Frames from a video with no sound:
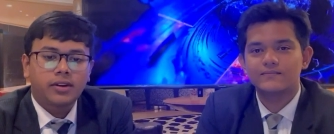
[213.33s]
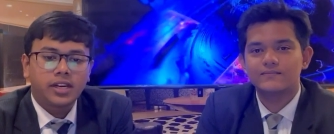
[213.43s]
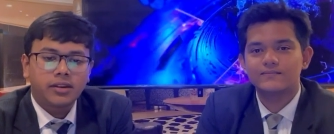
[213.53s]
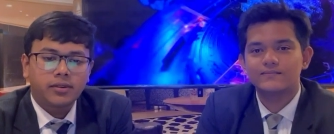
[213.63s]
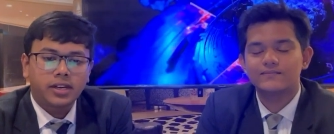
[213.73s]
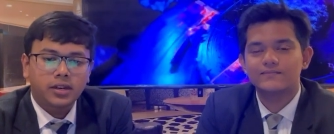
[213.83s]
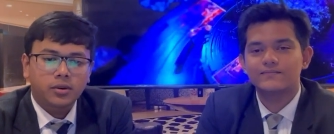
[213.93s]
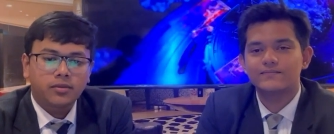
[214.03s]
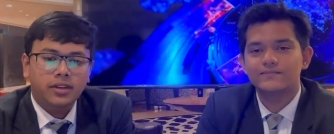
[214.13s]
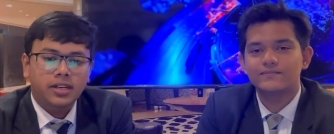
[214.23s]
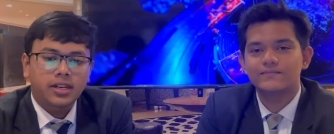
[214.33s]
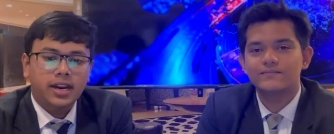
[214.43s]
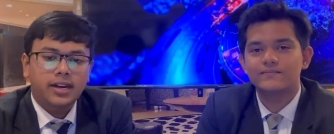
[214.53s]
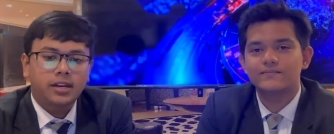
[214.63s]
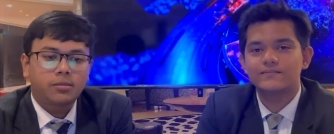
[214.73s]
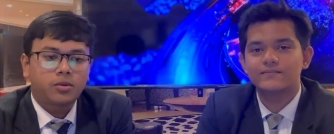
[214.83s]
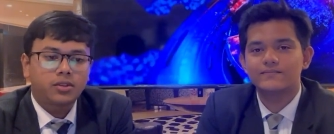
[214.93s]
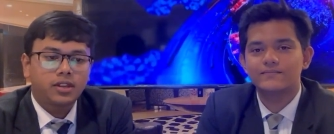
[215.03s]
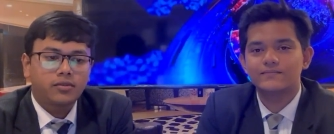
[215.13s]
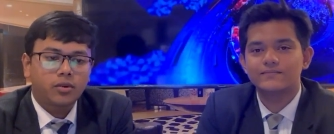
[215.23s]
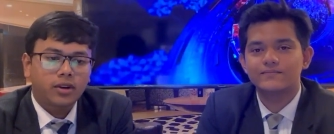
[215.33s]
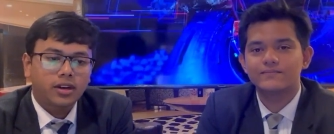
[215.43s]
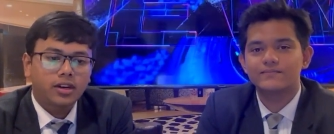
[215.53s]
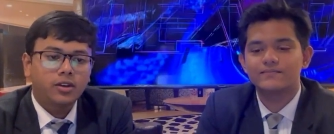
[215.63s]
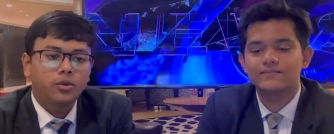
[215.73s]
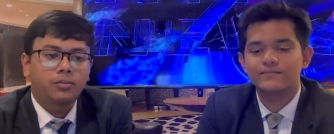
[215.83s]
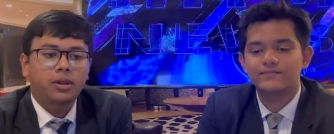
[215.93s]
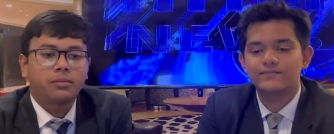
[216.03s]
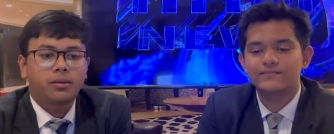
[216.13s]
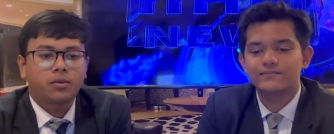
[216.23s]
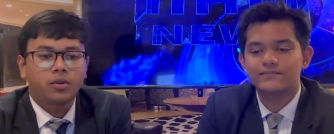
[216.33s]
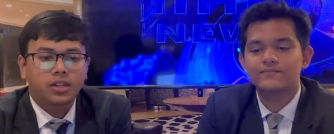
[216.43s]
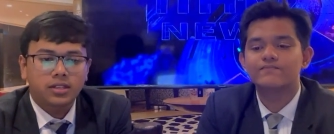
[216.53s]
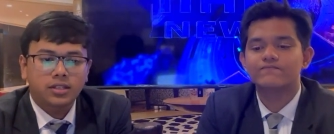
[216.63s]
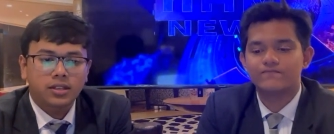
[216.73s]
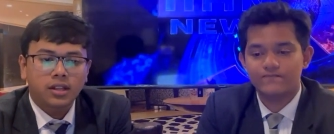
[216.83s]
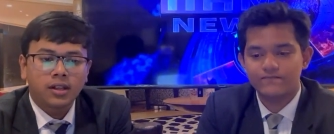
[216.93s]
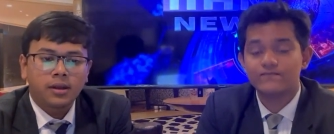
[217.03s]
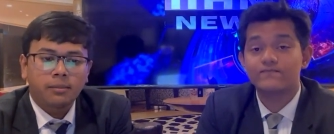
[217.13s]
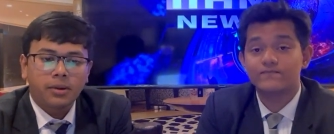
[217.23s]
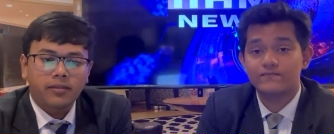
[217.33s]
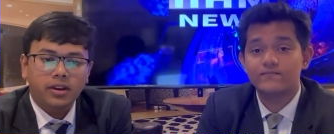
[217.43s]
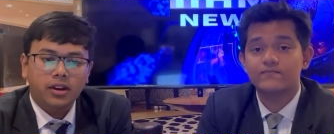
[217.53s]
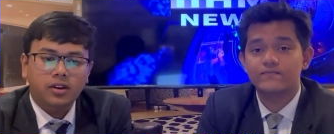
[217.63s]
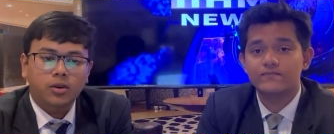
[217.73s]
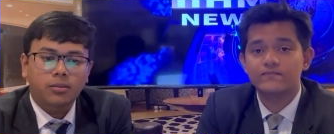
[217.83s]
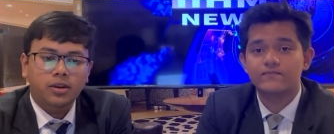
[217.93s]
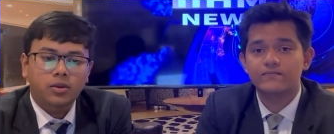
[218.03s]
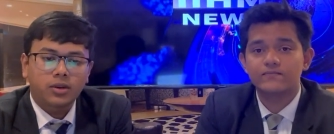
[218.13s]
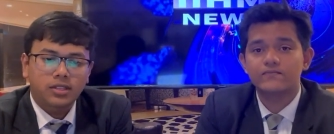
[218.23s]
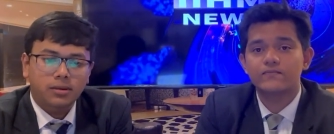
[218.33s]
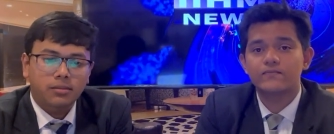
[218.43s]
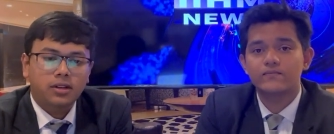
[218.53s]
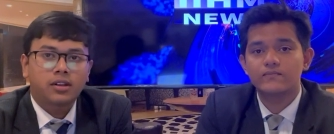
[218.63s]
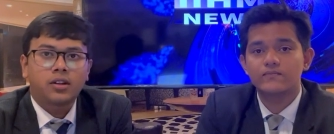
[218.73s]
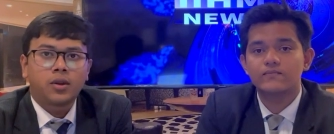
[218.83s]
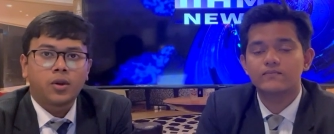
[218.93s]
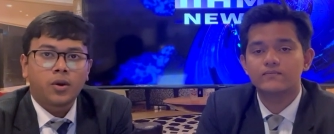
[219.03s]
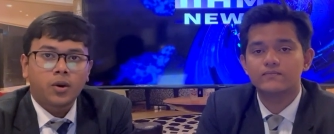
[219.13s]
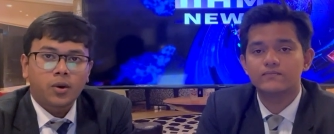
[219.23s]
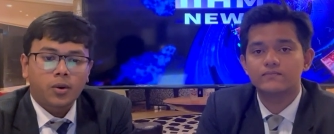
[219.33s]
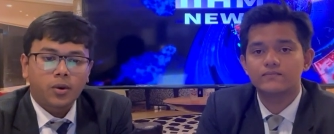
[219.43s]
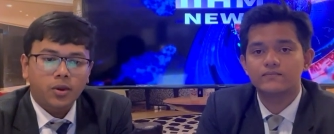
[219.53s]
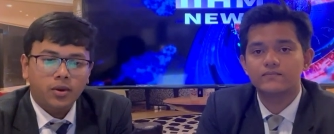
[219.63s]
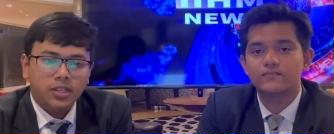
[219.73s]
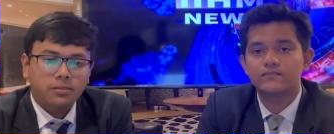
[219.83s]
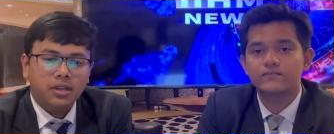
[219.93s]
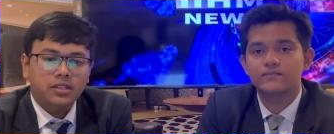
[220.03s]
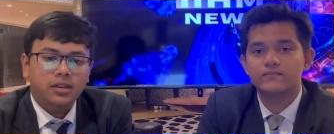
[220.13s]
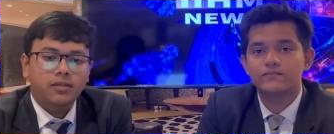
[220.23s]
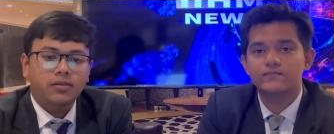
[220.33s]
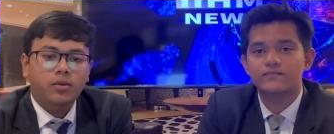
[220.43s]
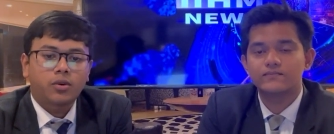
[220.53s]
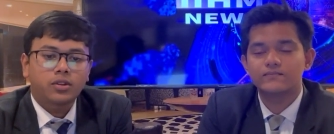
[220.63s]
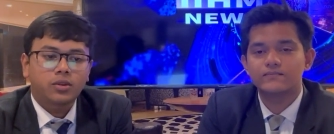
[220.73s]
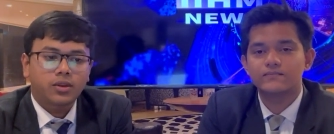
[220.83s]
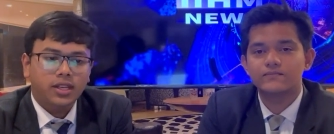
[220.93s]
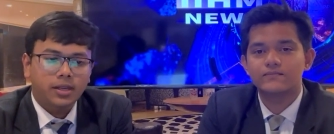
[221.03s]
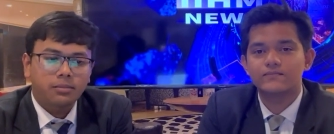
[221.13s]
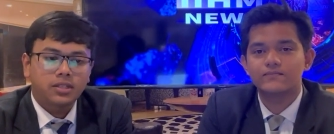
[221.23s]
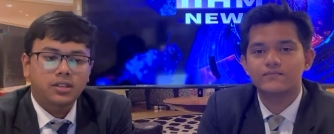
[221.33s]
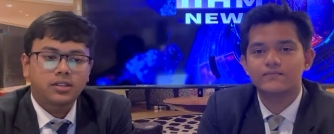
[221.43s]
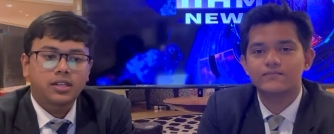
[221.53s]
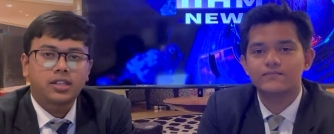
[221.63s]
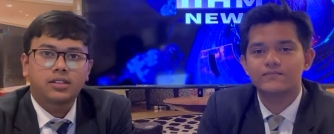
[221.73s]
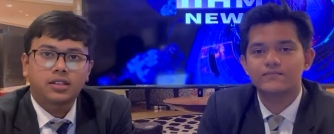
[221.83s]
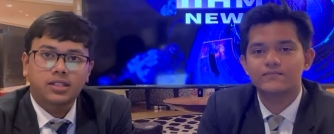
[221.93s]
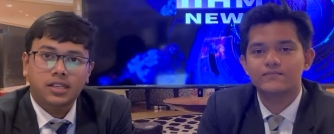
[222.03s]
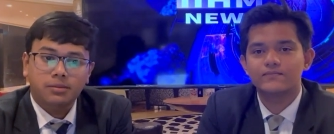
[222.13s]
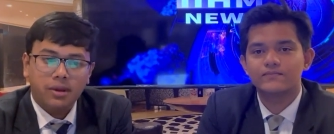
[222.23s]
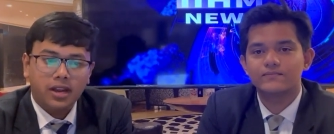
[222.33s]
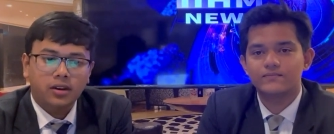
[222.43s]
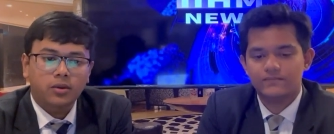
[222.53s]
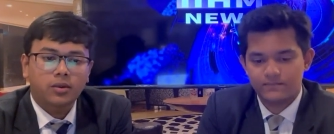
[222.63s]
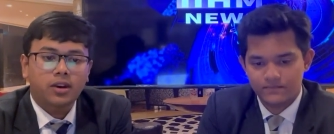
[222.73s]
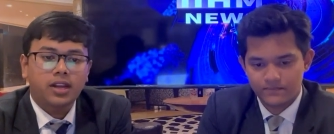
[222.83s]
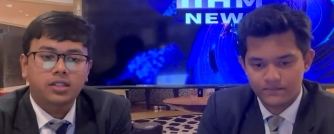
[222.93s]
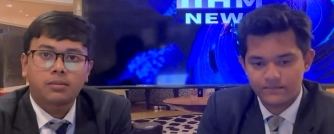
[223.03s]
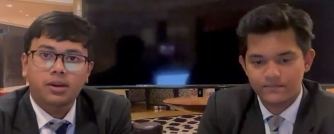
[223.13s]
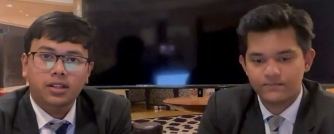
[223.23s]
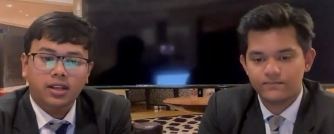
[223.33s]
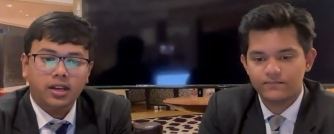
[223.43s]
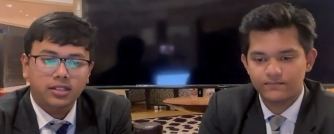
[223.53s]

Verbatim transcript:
Speaker 1: 2022 when it added more than 400 new premium hotels between October to December. OYO expansion will focus on key business cities such as Bangalore, Hyderabad, and